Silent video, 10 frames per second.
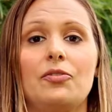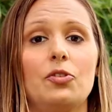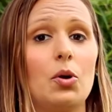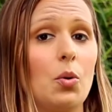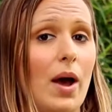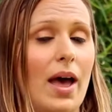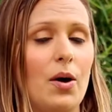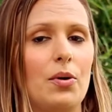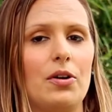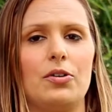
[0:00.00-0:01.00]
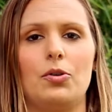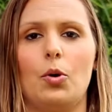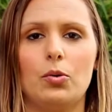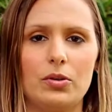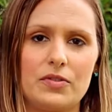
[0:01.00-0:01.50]
you're not aware, we're on
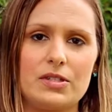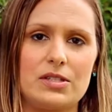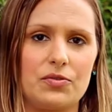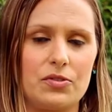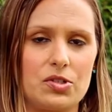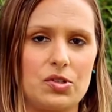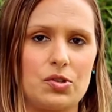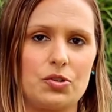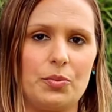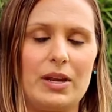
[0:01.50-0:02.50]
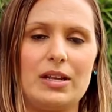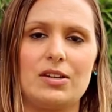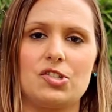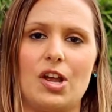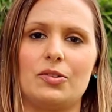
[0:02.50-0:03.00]
all of the different social
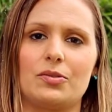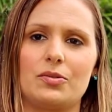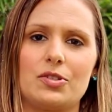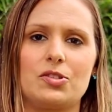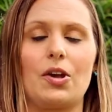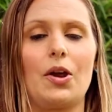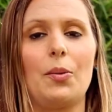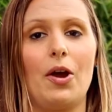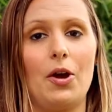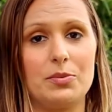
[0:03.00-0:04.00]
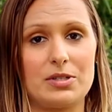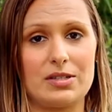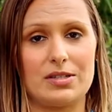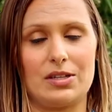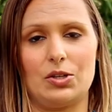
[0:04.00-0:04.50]
media channels, so we hope to
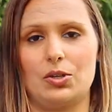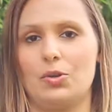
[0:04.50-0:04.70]
see you